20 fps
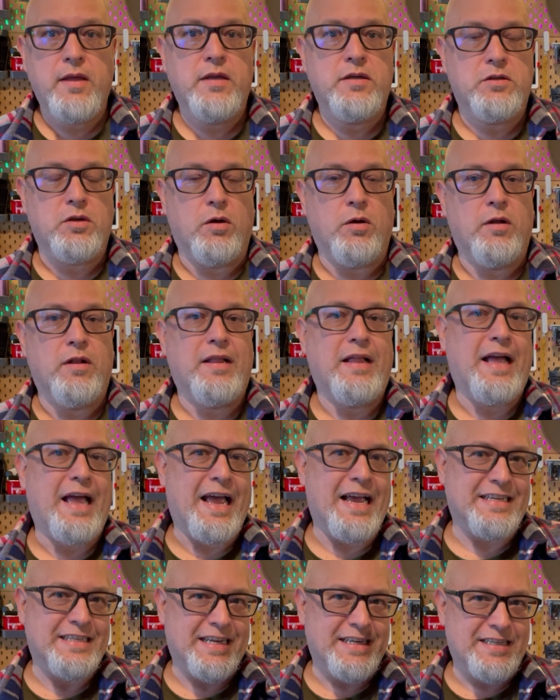So
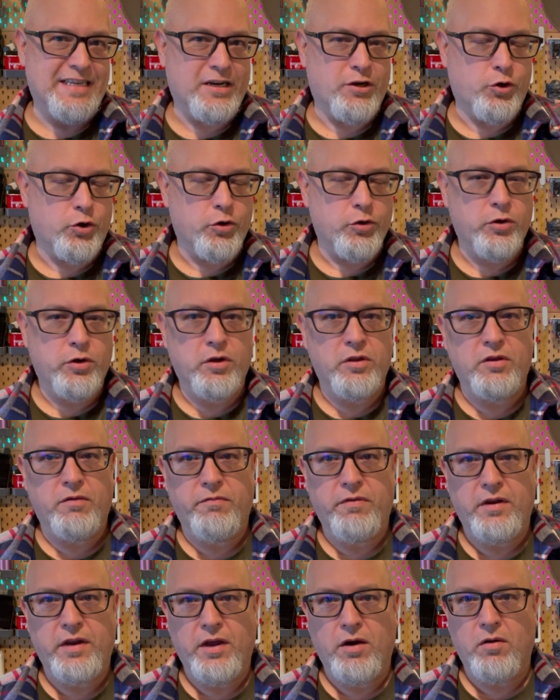as I said earlier in the
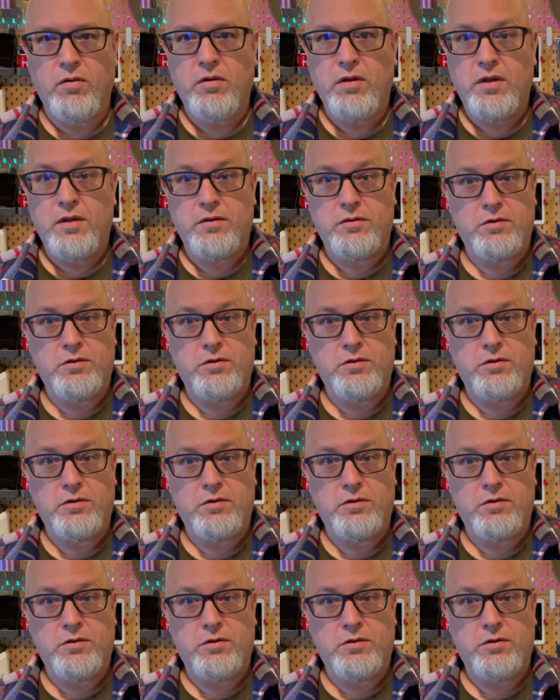video,